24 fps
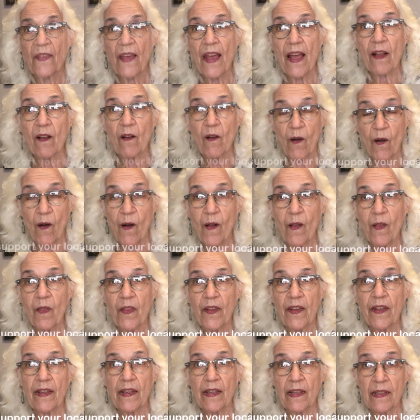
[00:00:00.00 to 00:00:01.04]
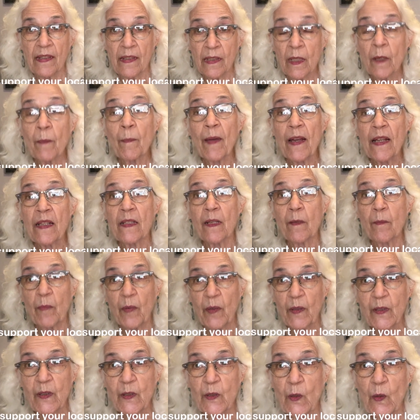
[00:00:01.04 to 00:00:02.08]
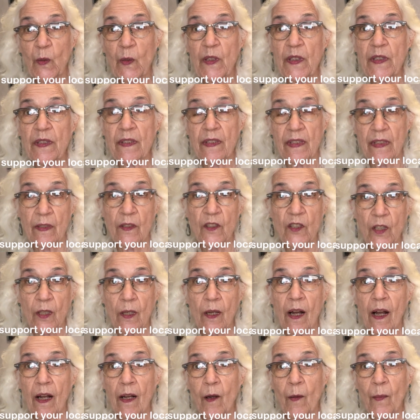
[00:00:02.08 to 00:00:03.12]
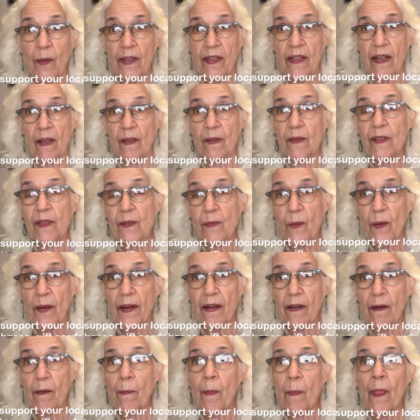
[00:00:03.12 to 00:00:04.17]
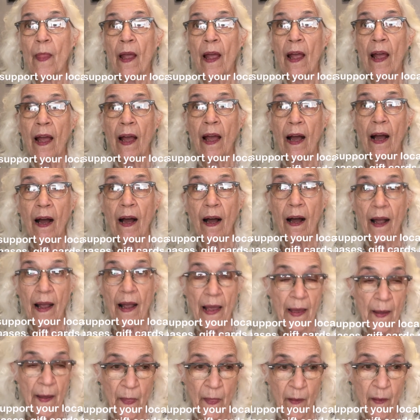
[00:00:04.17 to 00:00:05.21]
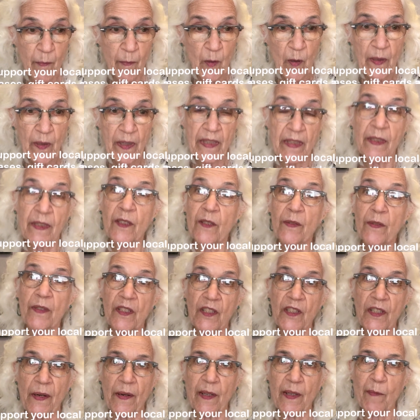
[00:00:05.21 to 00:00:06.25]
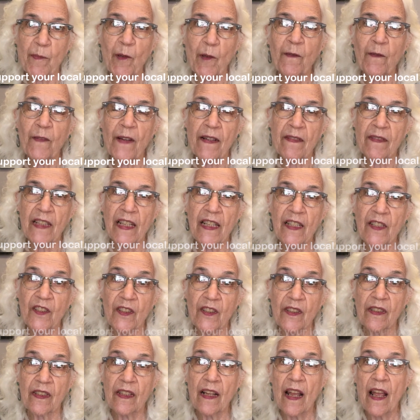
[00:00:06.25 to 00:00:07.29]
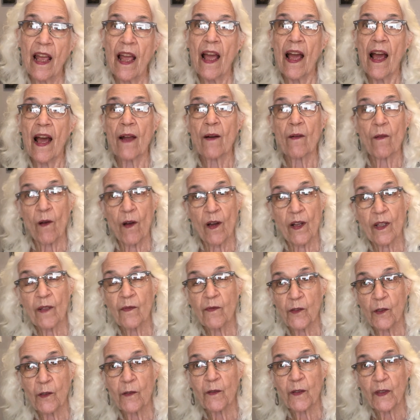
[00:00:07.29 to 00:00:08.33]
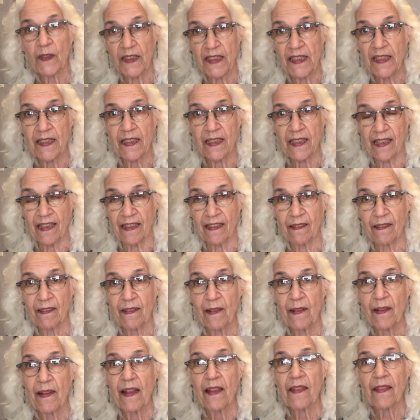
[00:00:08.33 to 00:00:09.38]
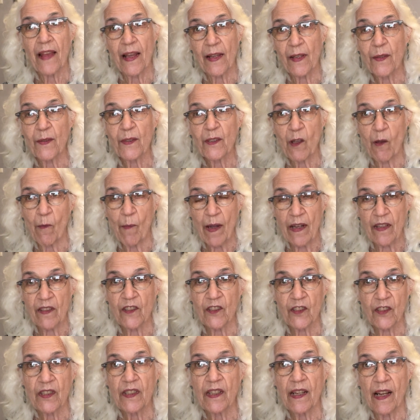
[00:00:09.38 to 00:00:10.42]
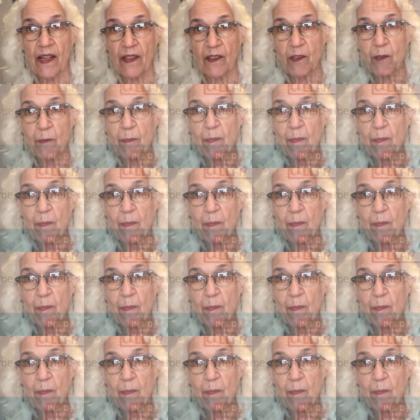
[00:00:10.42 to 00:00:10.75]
thank all the independent bookstores in Chicago and elsewhere uh, and the Book Industry Charitable Foundation, and all of you for listening. Thank you so much, and